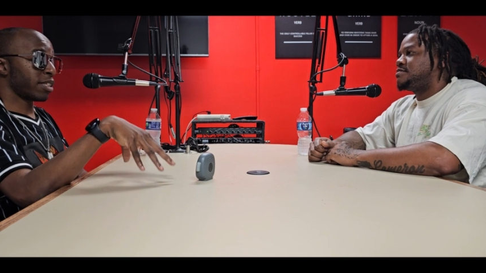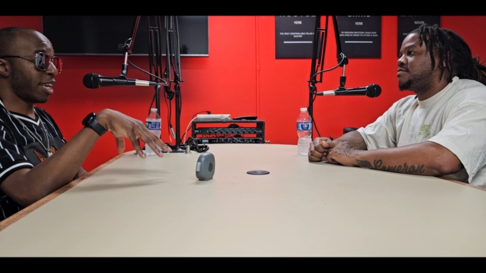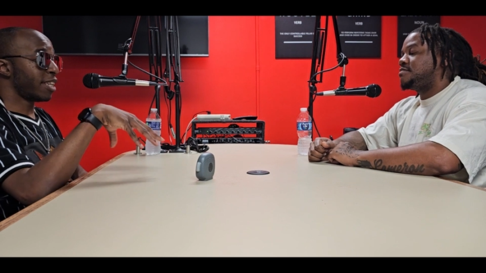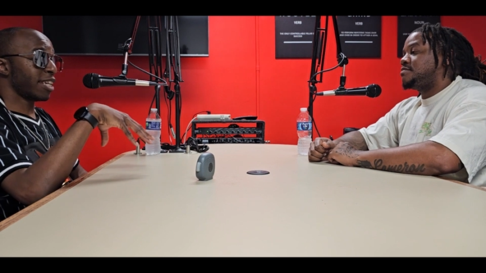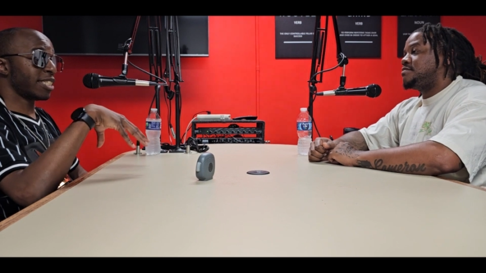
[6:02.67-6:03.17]
Speaker 1: They
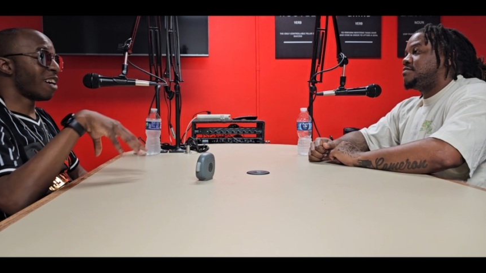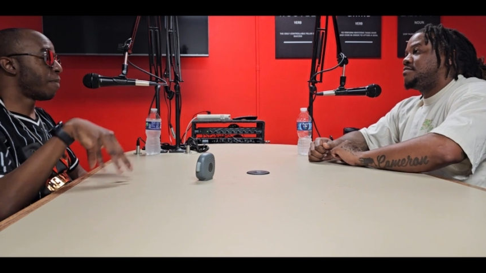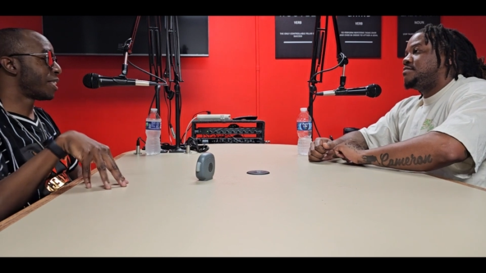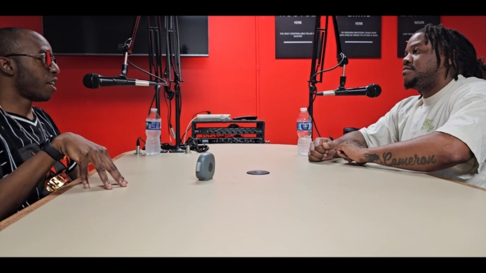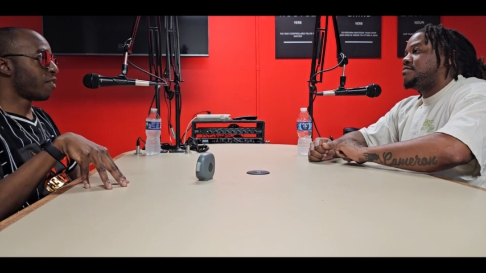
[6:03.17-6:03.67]
did South
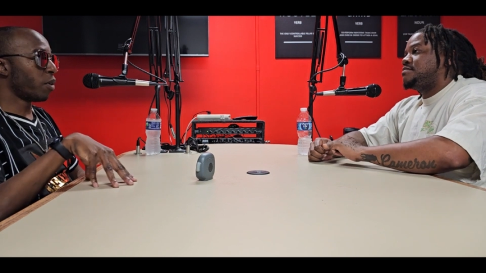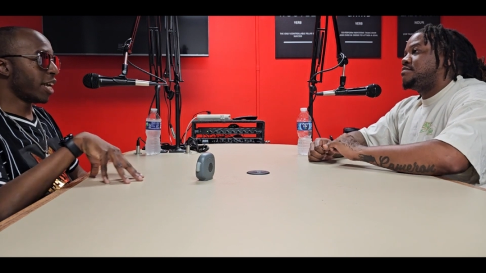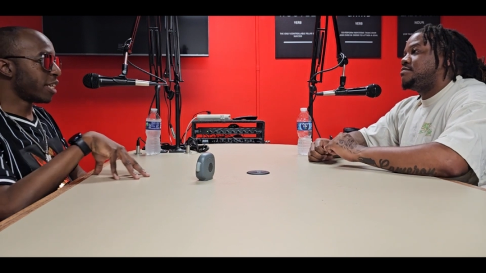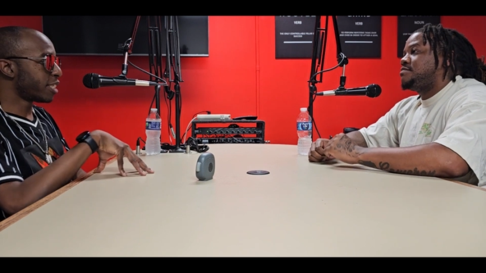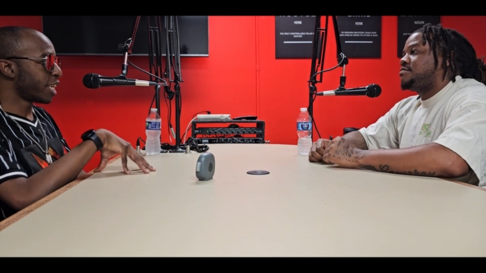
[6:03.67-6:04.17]
by
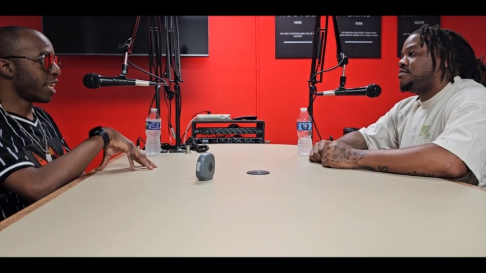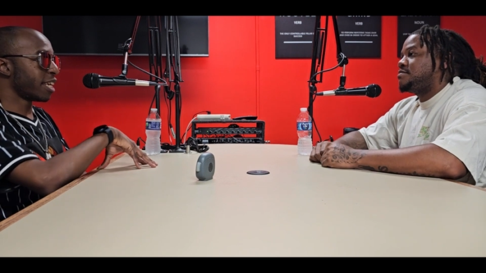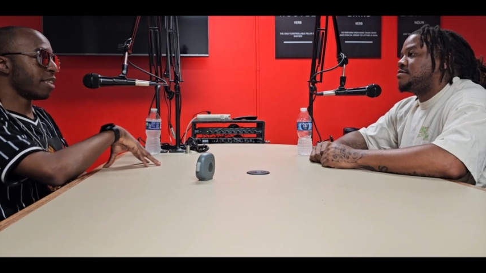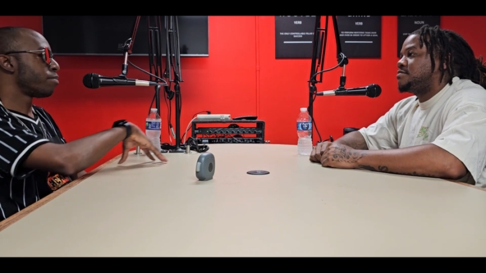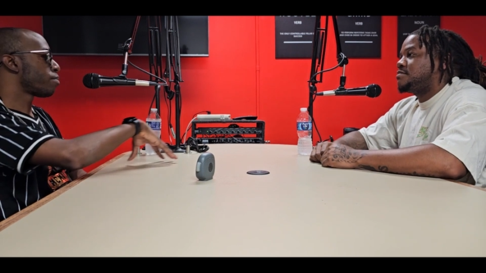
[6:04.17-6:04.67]
Southwest. They
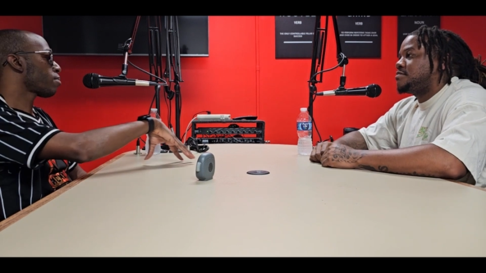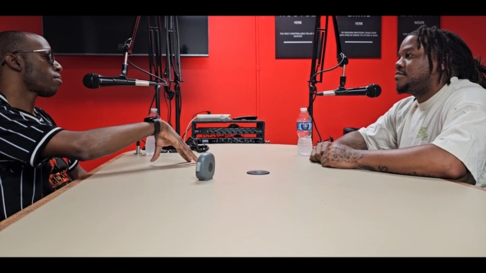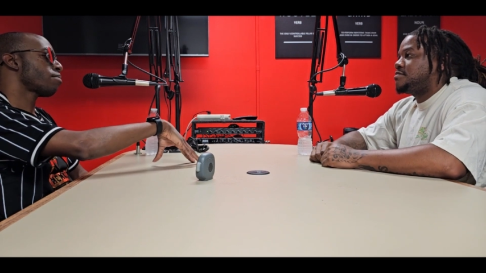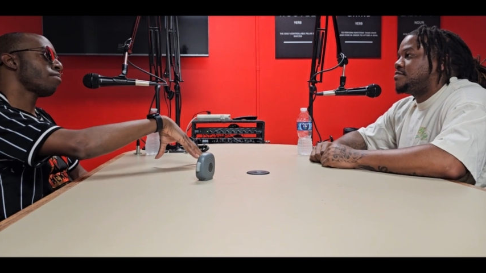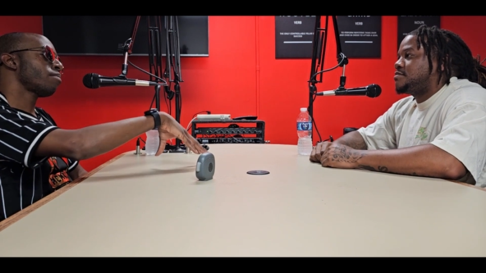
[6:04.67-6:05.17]
did
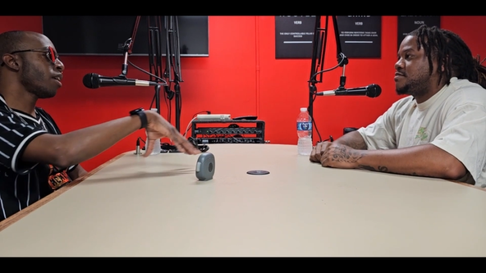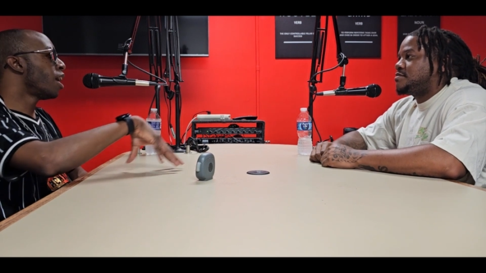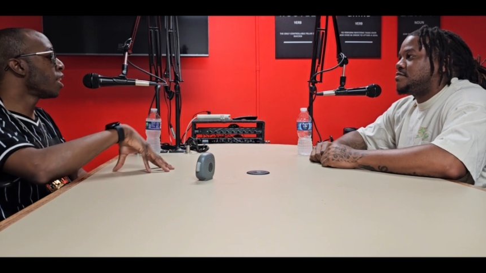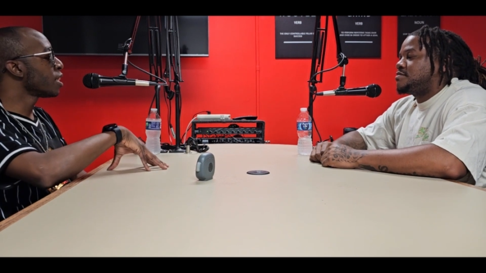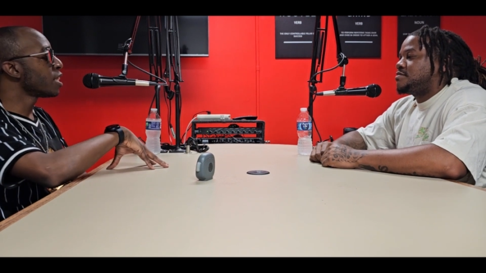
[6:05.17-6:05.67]

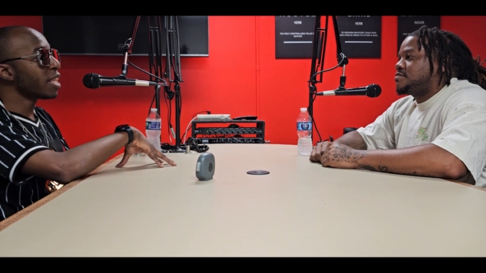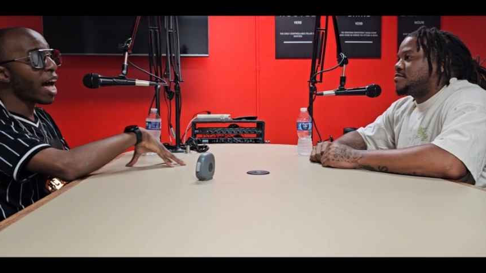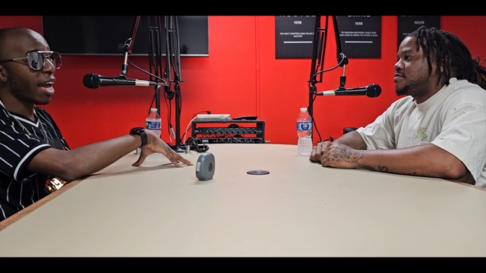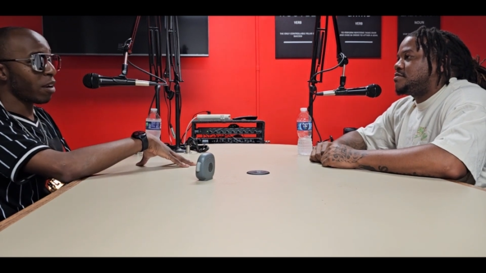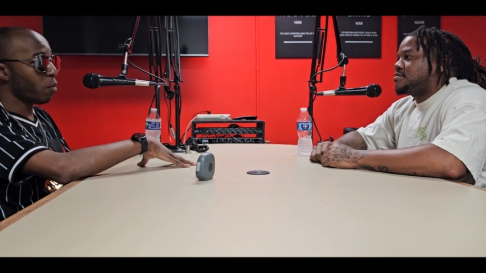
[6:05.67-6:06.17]
a
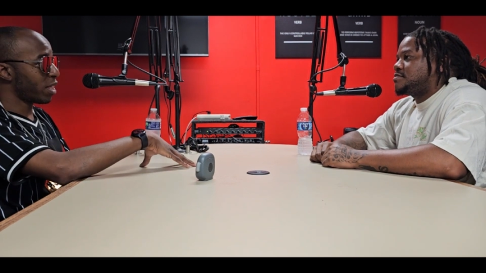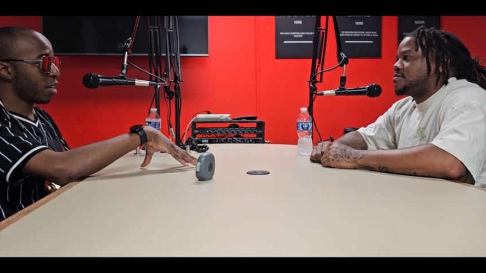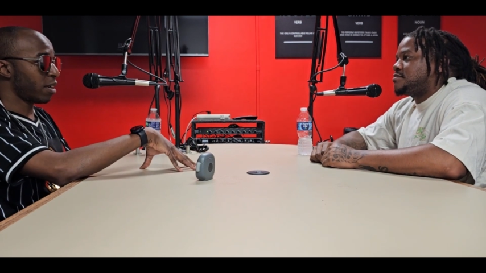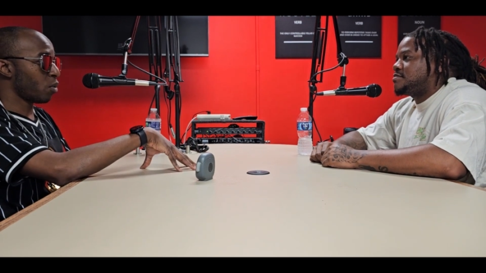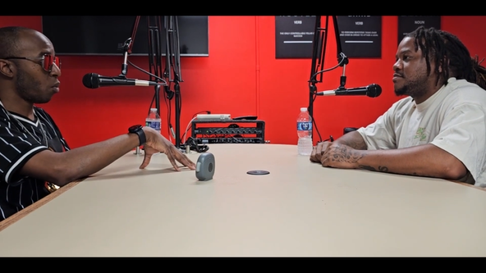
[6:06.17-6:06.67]
lot with
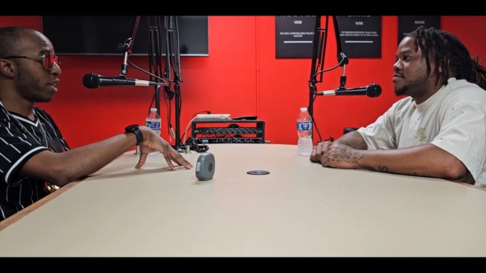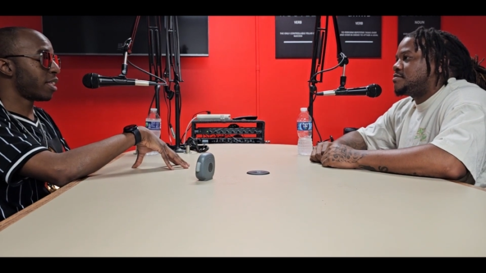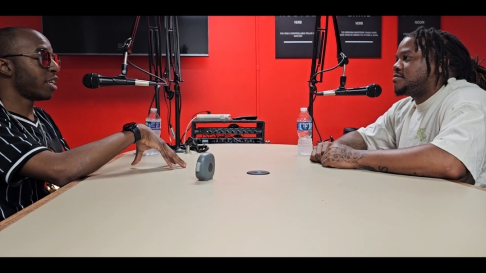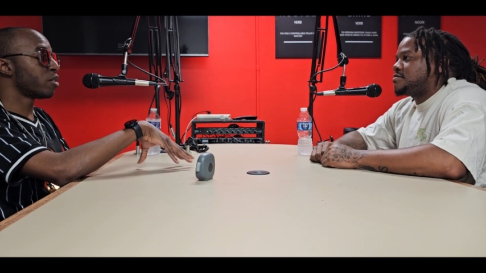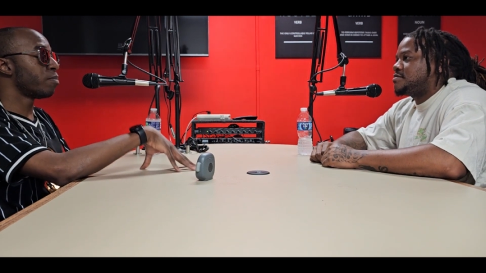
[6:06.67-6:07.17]
the with
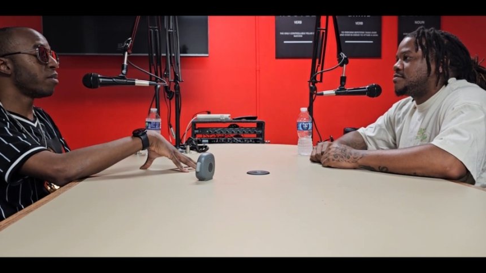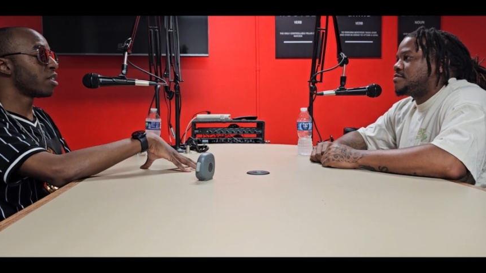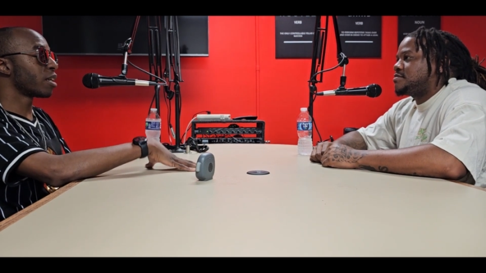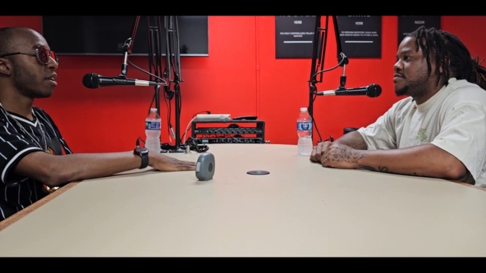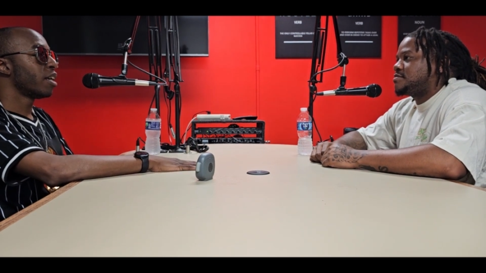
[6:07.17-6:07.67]
his
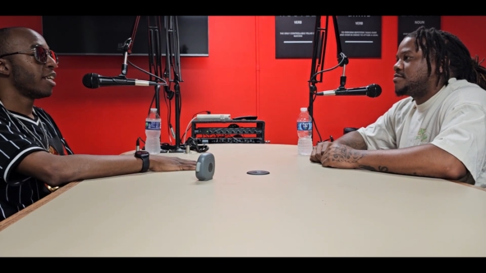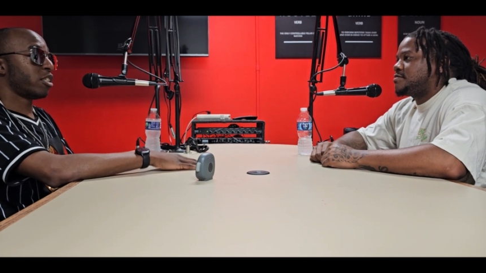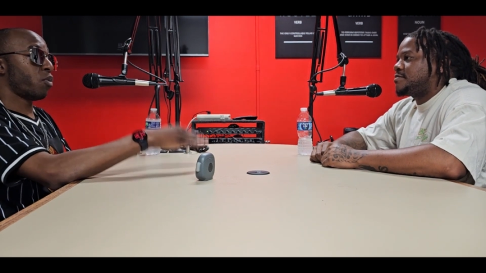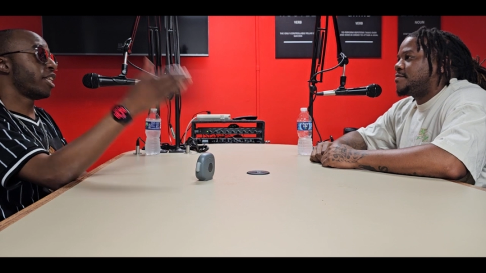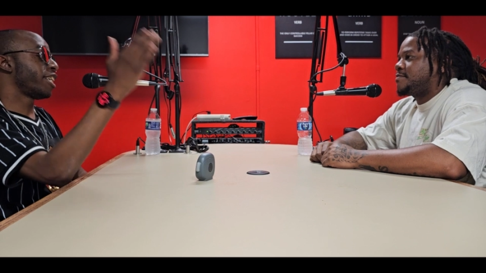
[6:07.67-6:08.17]
music to
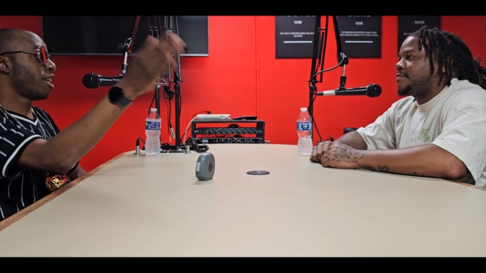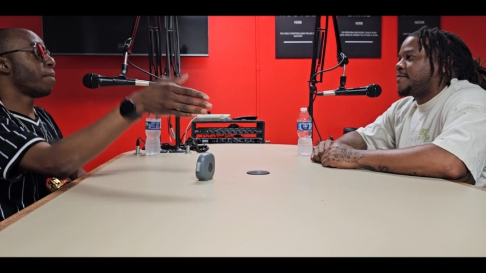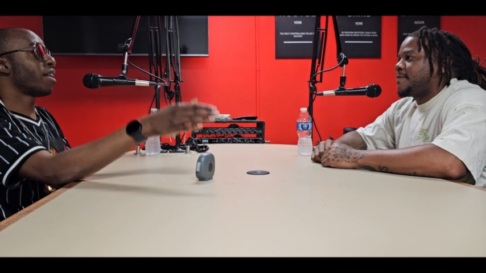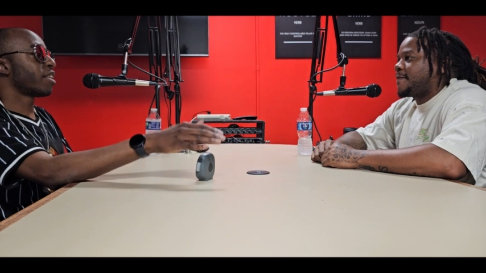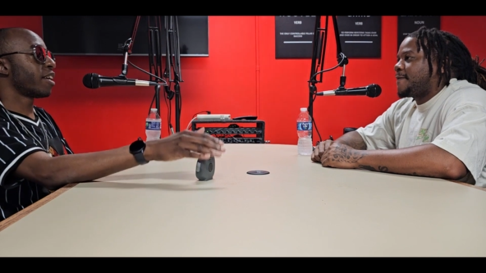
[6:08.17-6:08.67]
really get him
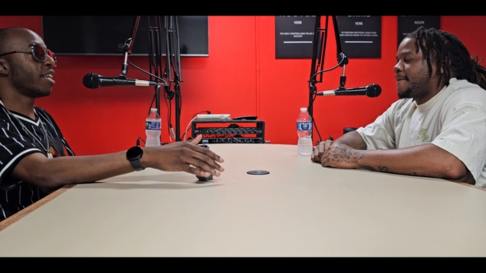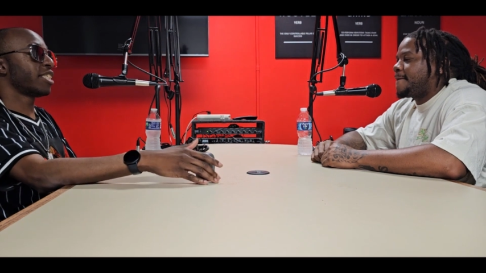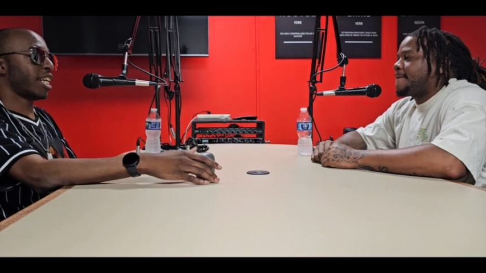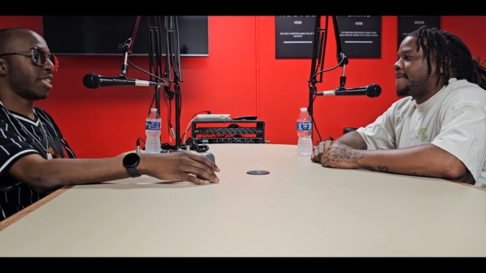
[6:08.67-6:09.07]
out there. He does like a